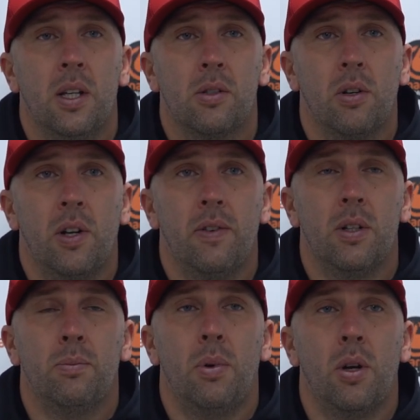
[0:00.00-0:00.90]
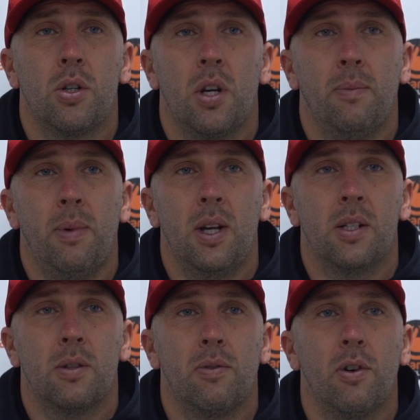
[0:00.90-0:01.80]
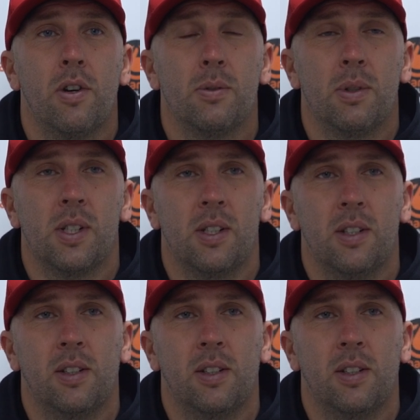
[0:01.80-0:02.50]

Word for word: They've got another bottle of champagne just for Christmas.